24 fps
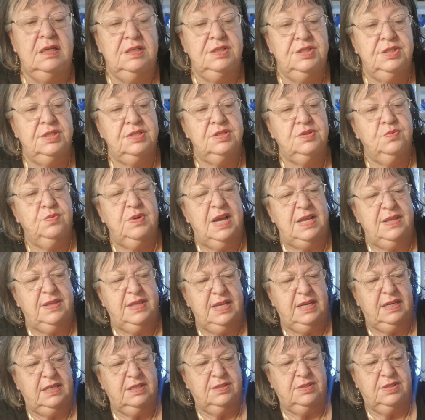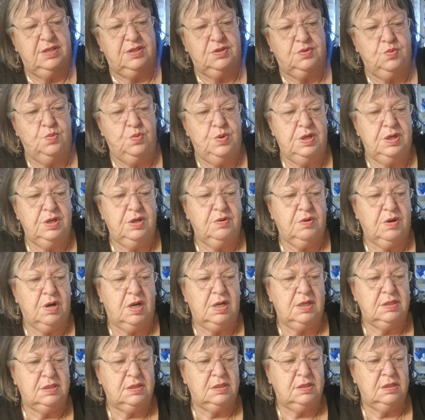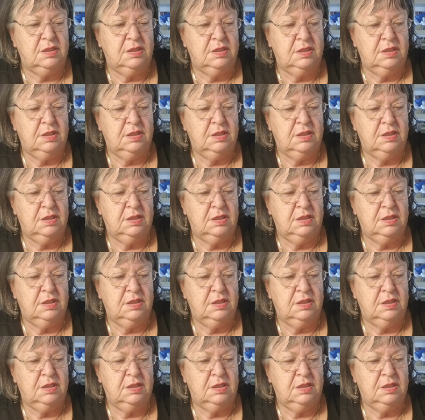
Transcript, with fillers: Just, I think there's just one cross.